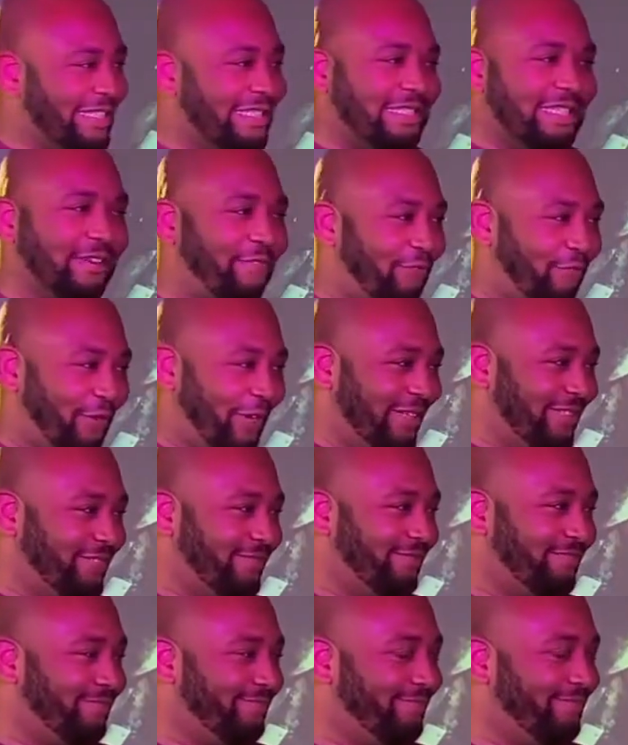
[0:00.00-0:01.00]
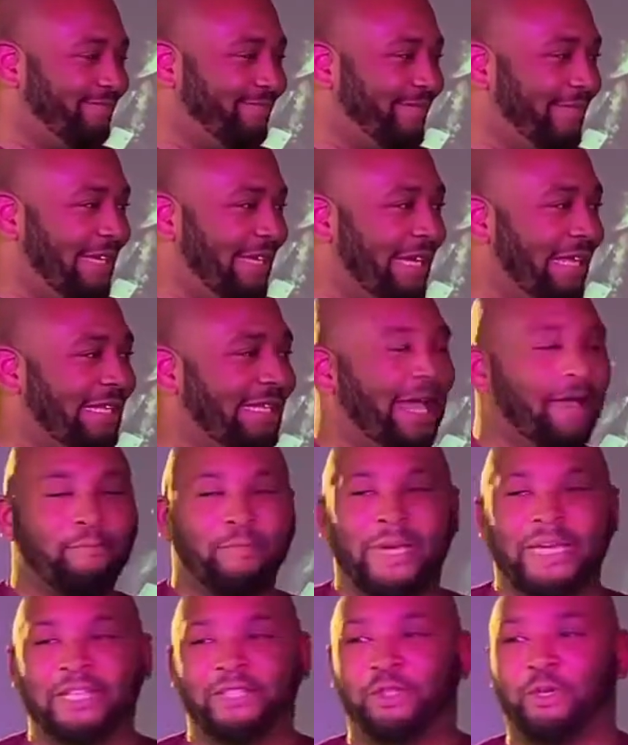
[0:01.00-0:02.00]
different. That
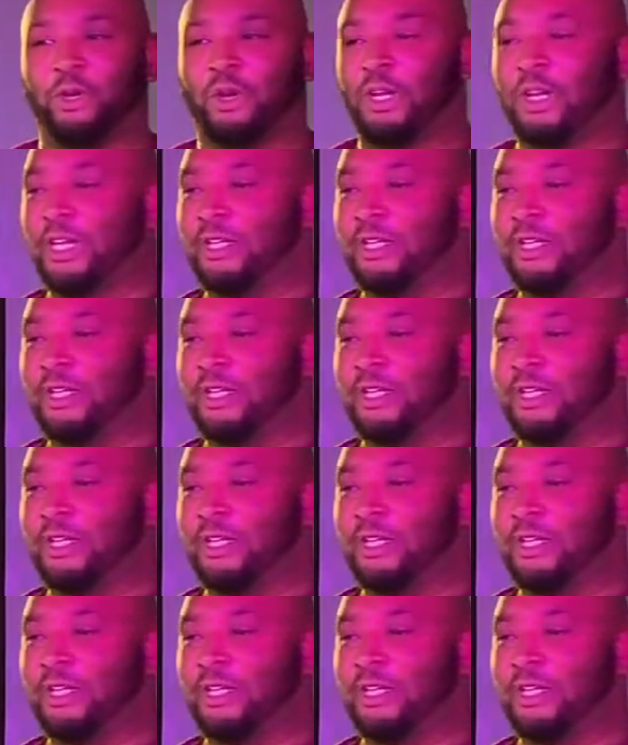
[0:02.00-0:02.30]
means you're going to